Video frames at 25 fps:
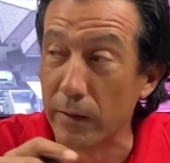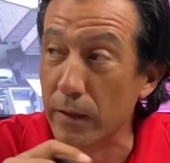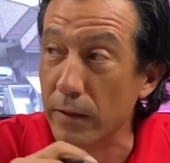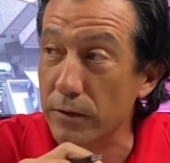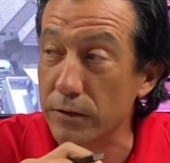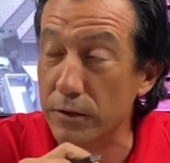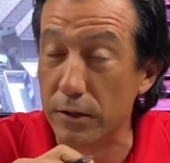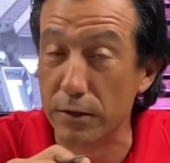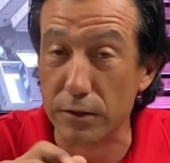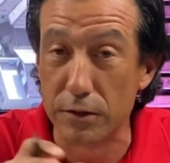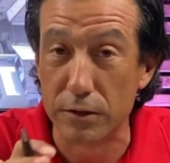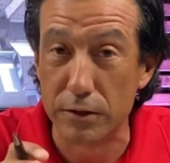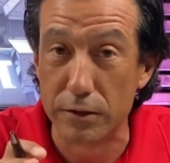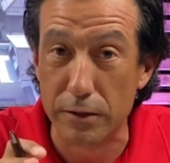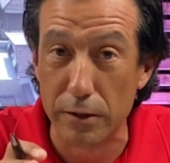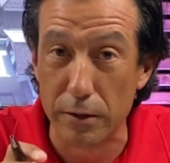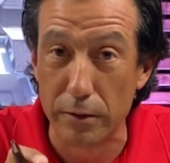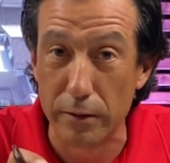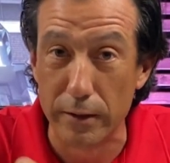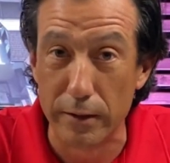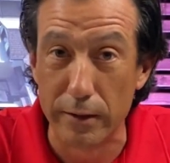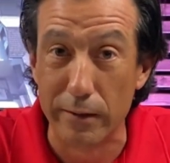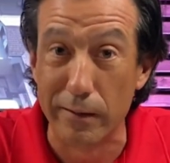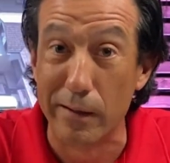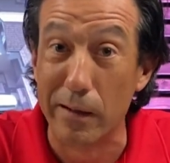she's a
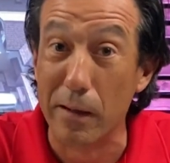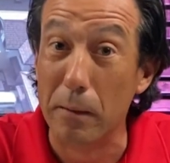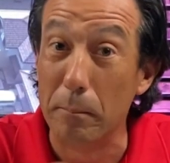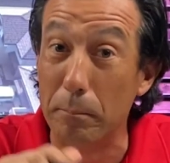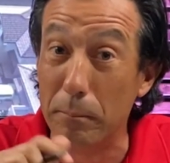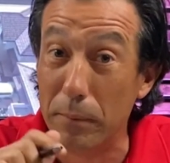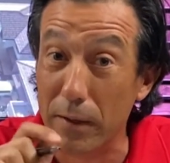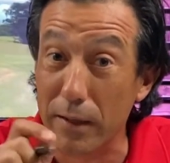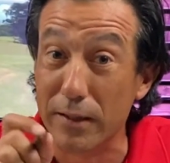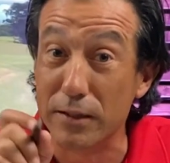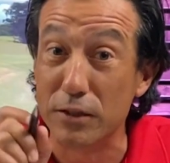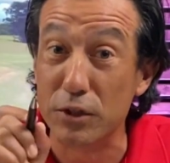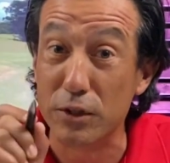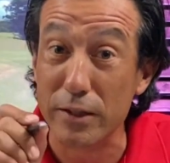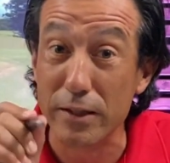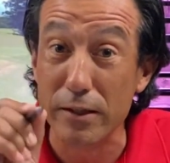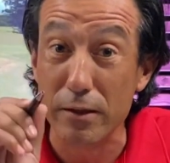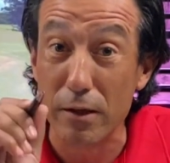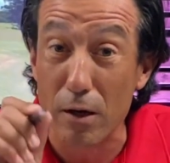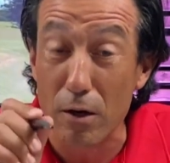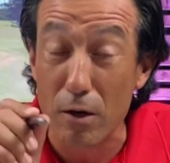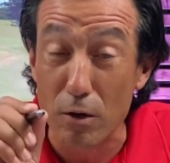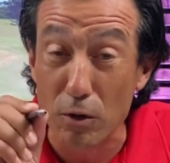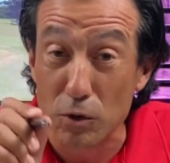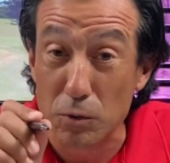student, but she
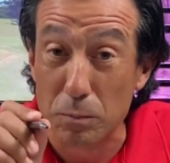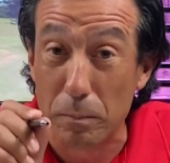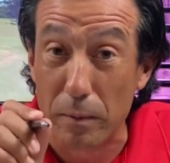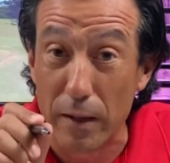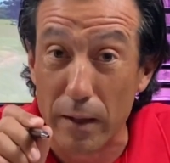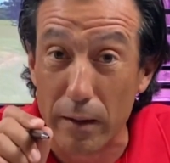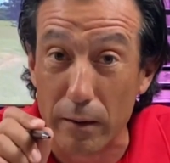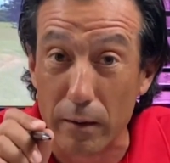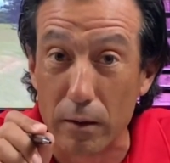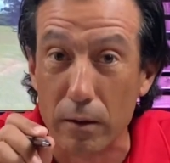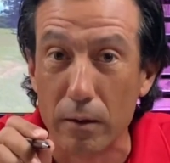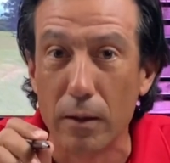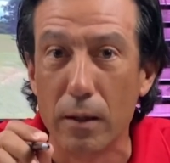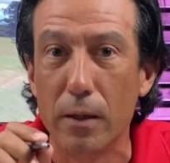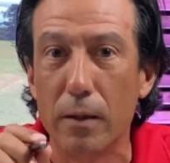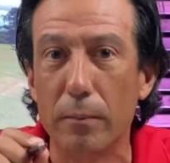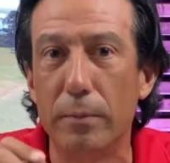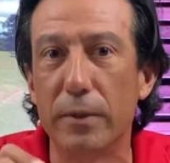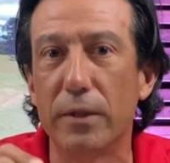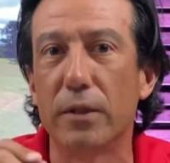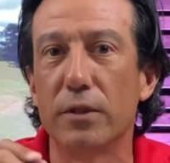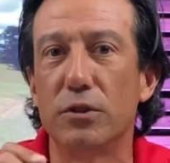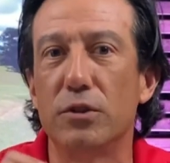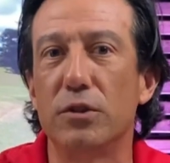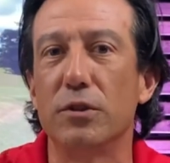knows better
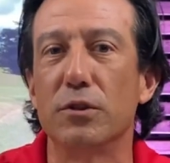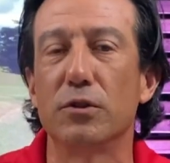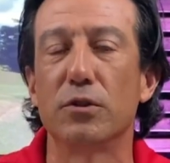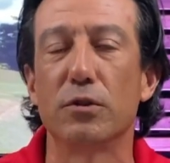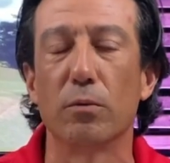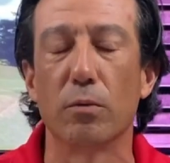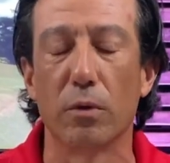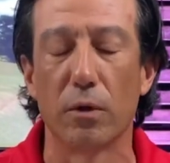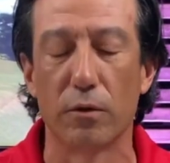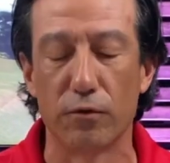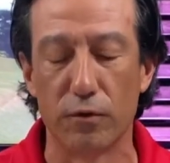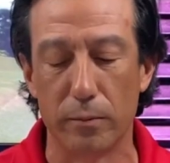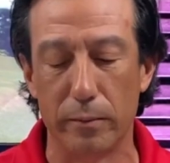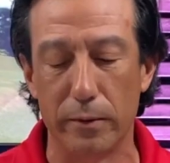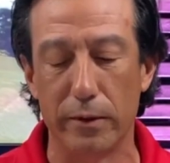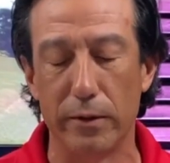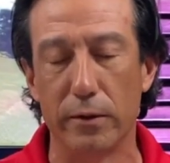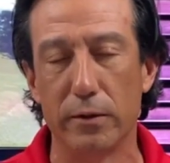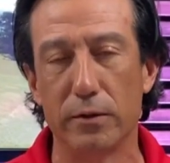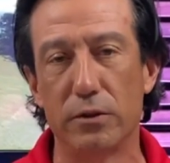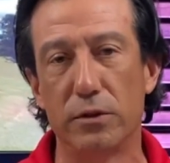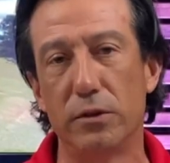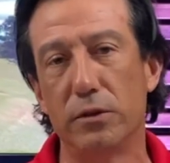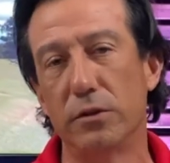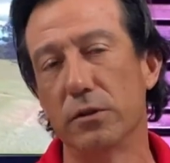because she used to work for me.
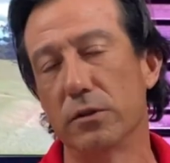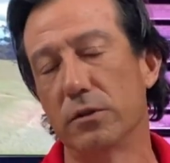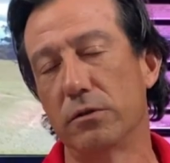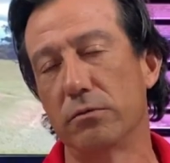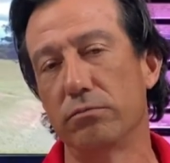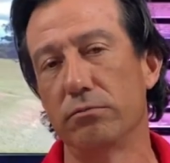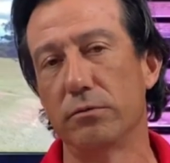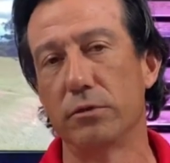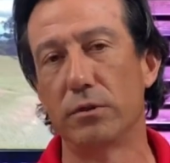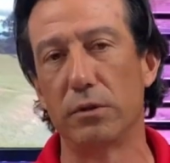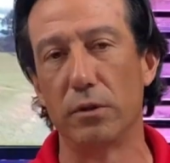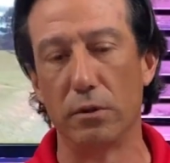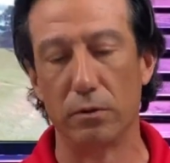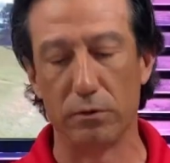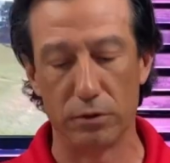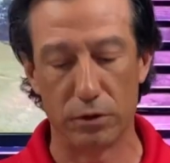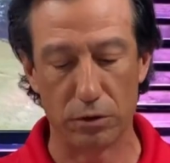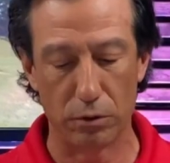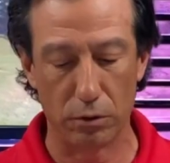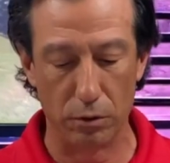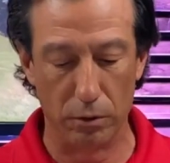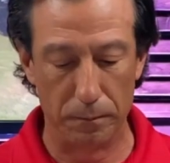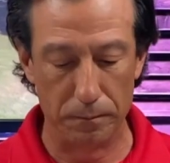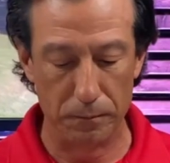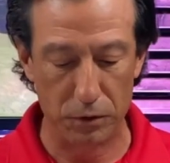She's just still in
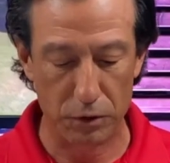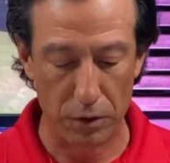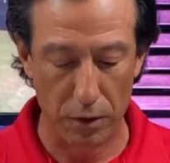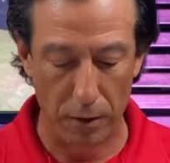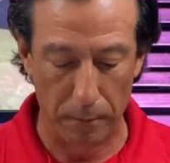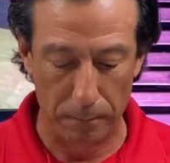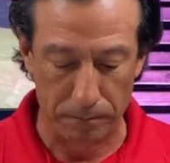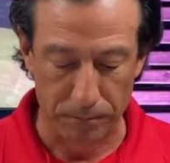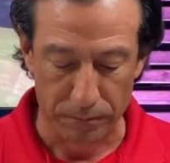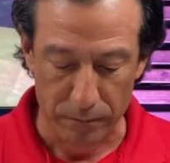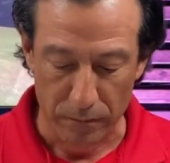school. So